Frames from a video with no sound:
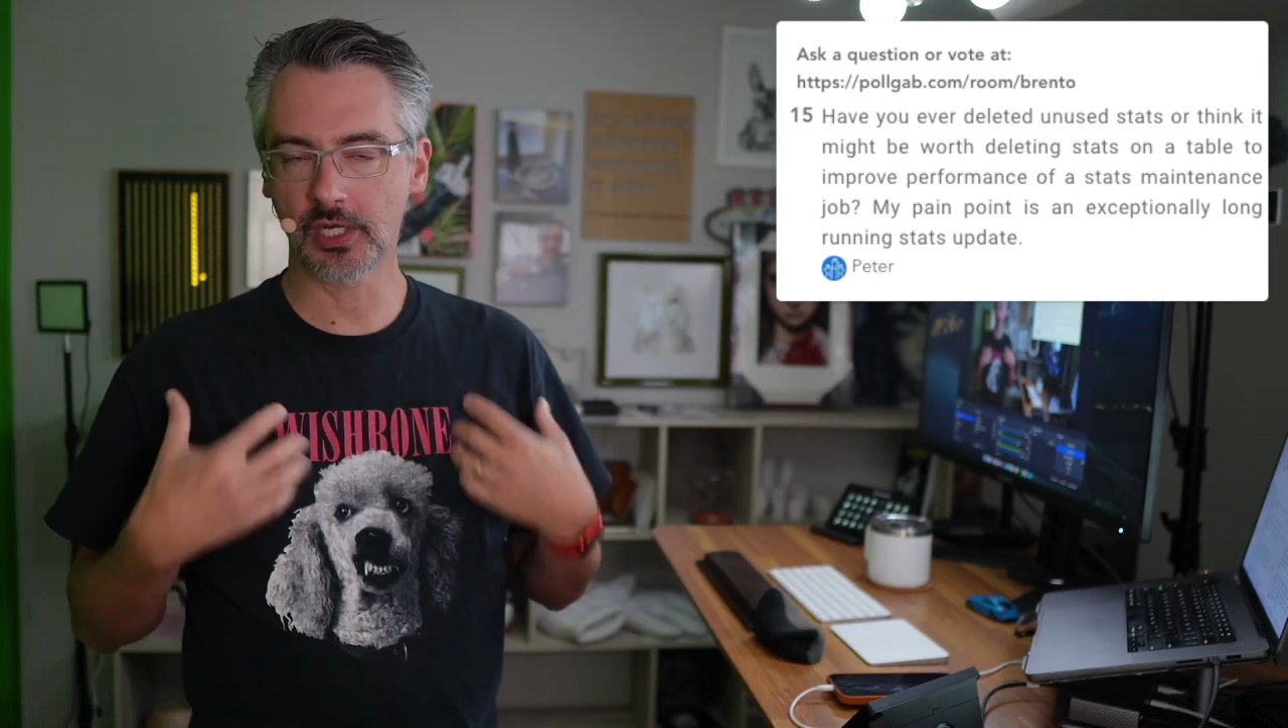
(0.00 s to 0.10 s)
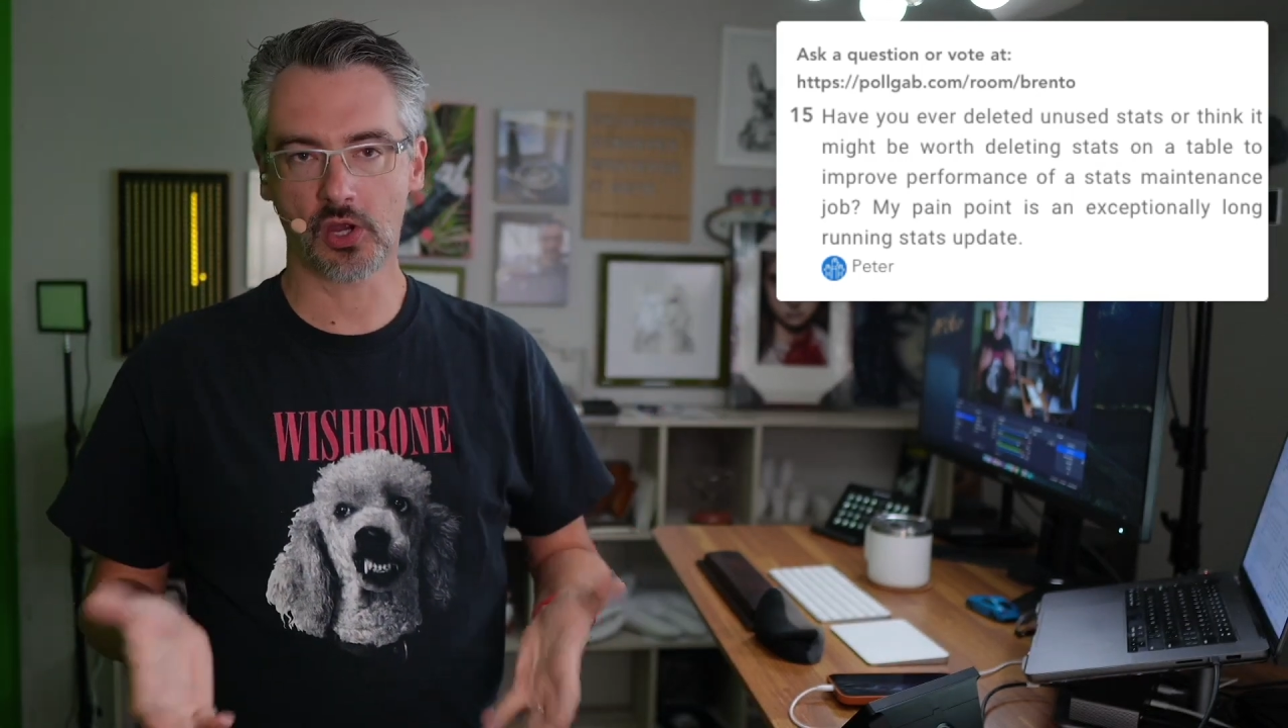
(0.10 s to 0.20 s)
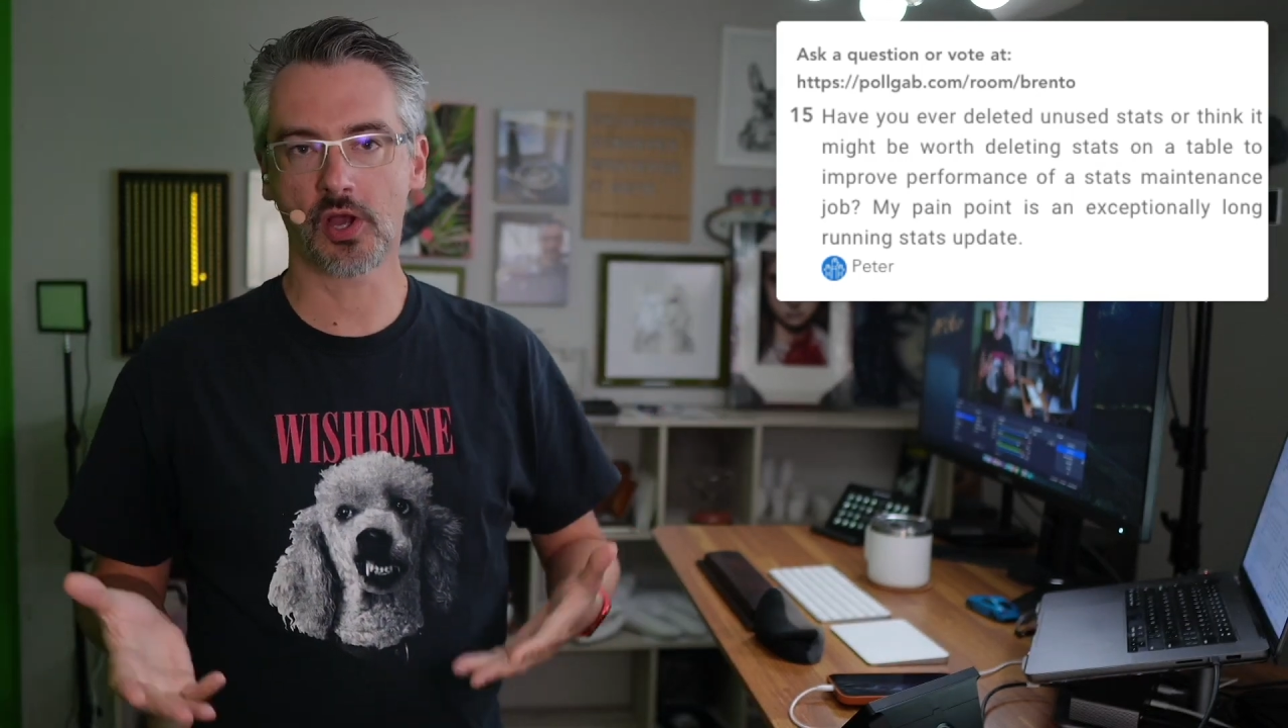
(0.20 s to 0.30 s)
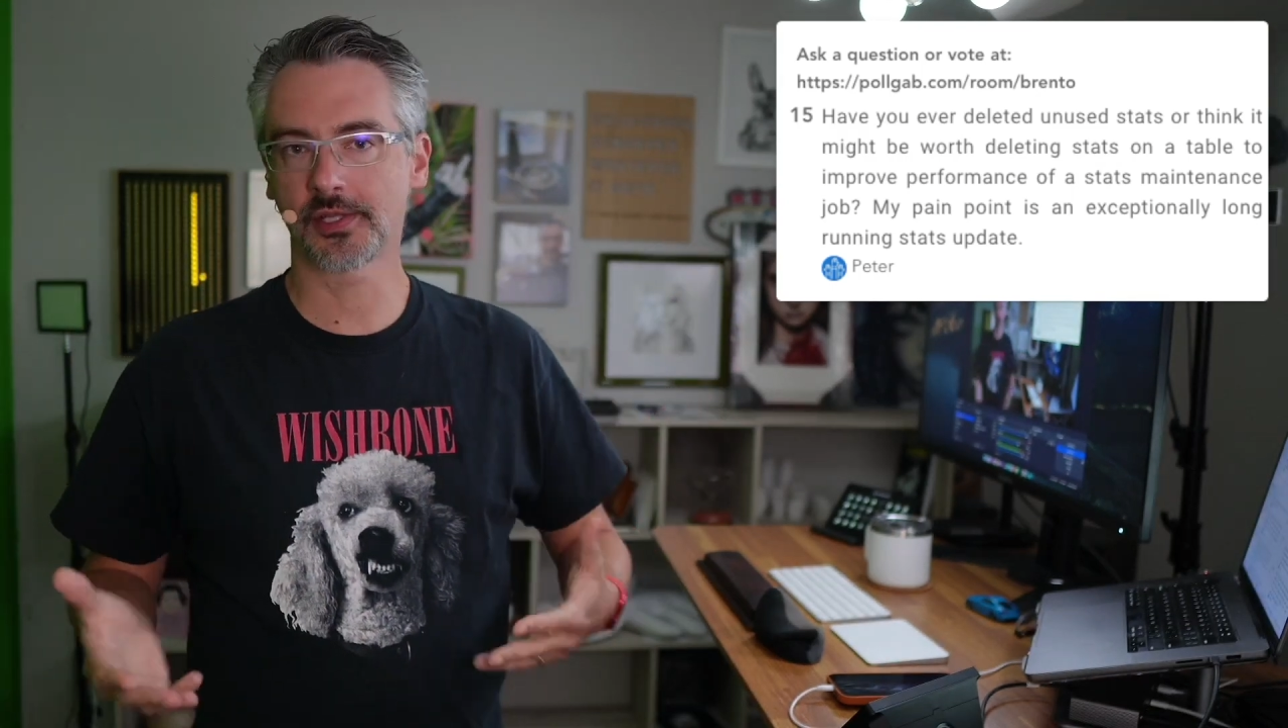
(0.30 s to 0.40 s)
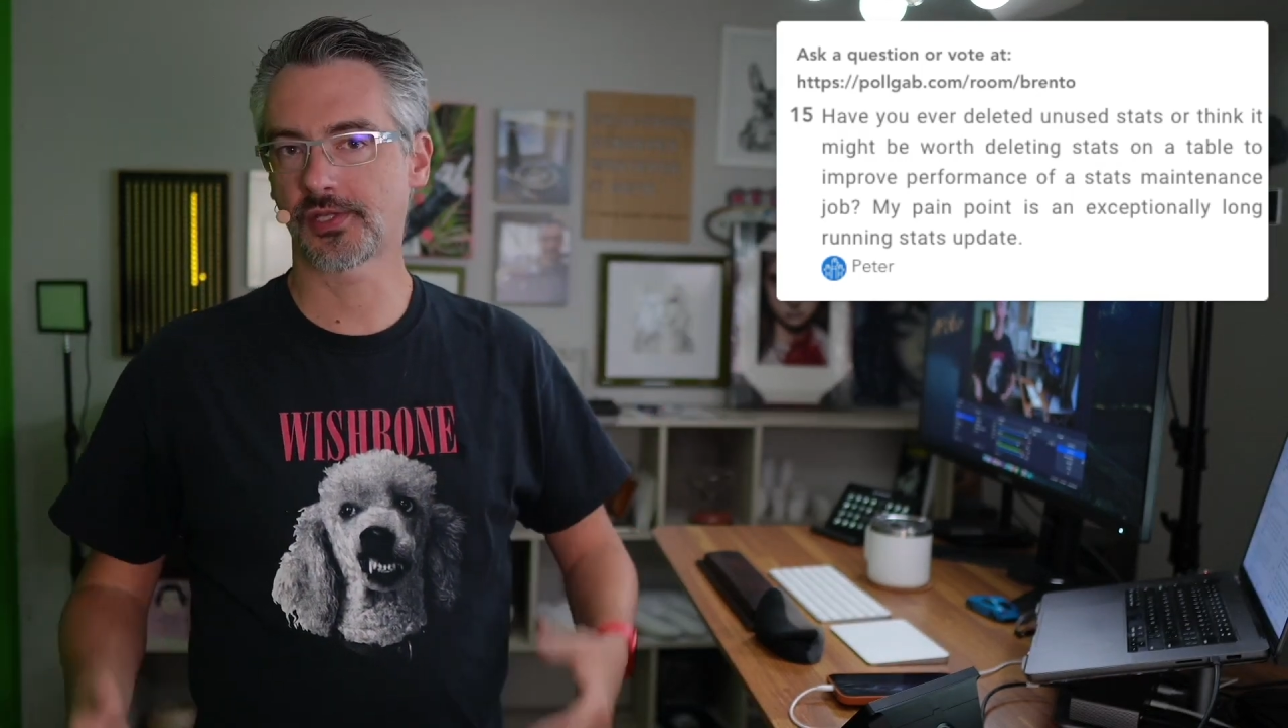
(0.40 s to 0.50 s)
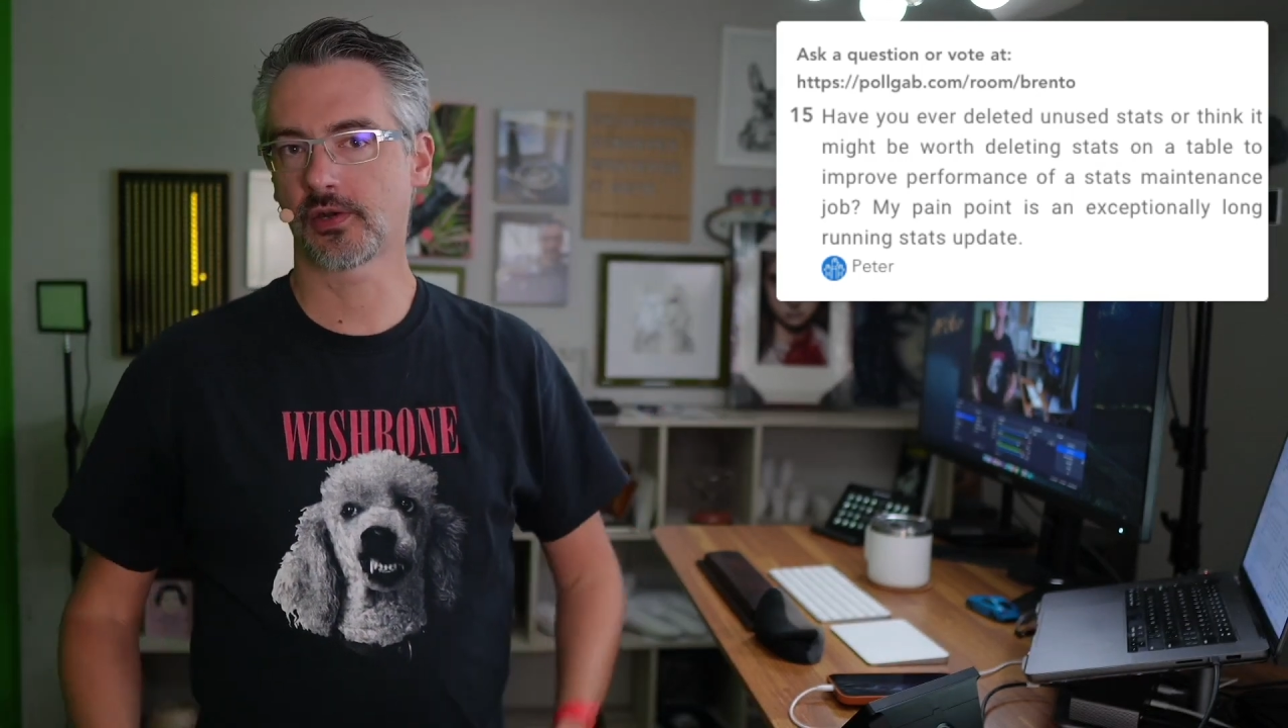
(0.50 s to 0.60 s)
to cause